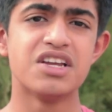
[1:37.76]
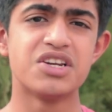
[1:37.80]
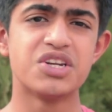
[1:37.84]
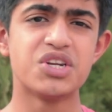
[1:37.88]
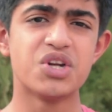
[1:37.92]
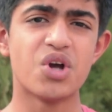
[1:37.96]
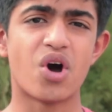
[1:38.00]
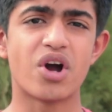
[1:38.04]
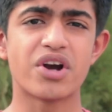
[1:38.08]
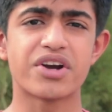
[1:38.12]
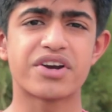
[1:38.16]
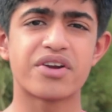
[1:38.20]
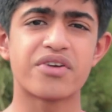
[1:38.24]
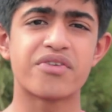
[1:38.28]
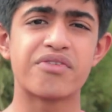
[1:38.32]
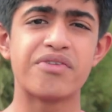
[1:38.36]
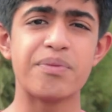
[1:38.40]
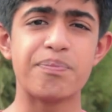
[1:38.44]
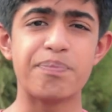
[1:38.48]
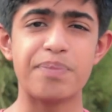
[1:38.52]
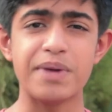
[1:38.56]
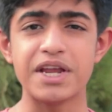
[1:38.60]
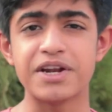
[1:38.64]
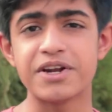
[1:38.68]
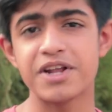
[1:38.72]
not
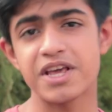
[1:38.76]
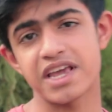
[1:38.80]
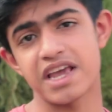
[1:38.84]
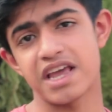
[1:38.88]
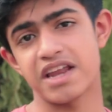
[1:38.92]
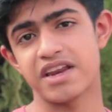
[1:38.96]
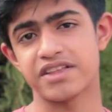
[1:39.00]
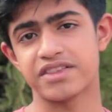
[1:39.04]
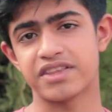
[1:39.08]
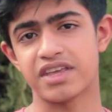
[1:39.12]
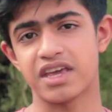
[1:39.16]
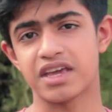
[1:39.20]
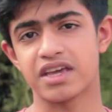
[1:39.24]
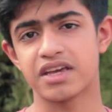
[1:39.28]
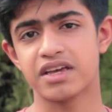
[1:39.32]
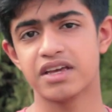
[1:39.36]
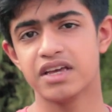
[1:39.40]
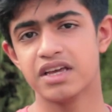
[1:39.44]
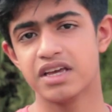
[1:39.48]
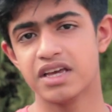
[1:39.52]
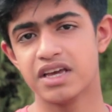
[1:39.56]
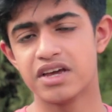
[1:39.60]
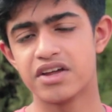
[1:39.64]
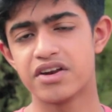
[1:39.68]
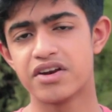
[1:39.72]
repeating anything.
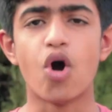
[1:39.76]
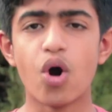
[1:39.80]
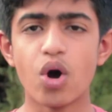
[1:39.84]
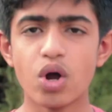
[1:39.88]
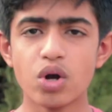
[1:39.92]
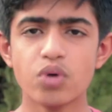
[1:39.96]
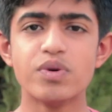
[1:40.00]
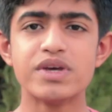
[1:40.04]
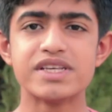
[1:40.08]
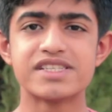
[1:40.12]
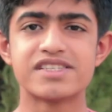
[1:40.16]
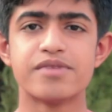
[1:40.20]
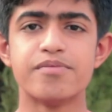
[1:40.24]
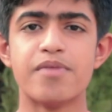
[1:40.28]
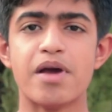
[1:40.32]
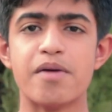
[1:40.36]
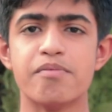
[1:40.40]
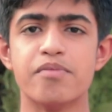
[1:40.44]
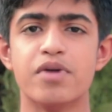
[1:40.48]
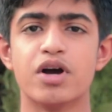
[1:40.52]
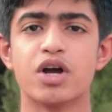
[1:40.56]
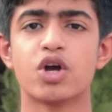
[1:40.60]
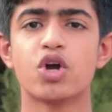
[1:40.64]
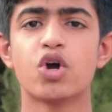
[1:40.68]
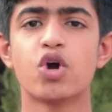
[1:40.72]
Always
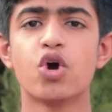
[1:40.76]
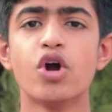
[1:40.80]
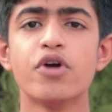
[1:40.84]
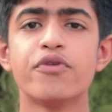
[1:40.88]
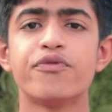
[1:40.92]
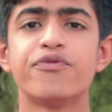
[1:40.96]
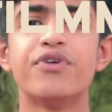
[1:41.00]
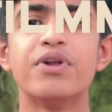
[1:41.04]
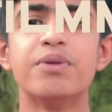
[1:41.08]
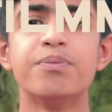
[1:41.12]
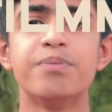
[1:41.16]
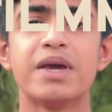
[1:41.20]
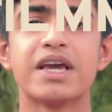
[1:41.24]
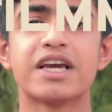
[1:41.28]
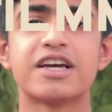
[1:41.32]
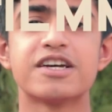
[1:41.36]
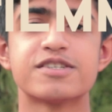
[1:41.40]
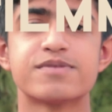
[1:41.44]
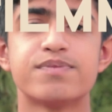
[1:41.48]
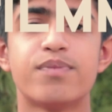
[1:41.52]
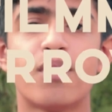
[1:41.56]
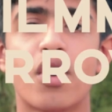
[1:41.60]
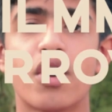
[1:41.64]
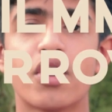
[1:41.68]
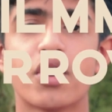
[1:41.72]
remember, good
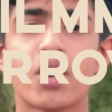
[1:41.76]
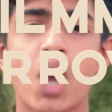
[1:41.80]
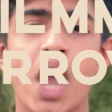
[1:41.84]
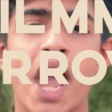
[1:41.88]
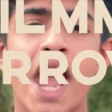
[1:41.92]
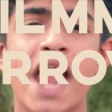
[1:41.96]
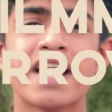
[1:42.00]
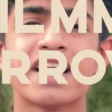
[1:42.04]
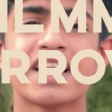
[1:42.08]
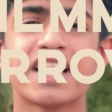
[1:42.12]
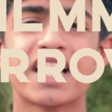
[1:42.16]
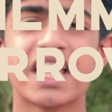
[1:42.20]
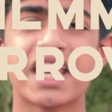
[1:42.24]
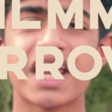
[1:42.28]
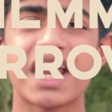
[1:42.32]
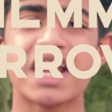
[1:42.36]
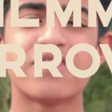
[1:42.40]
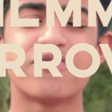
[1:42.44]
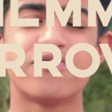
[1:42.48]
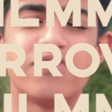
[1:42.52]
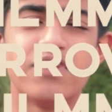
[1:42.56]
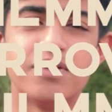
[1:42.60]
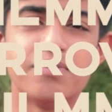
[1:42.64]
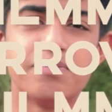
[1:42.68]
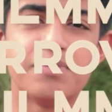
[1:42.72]
filmmakers borrow and great
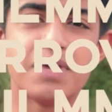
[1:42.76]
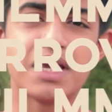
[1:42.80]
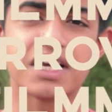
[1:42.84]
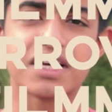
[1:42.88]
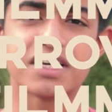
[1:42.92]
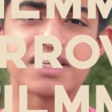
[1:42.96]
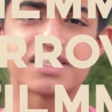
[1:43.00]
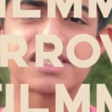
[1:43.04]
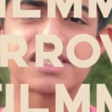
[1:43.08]
filmmakers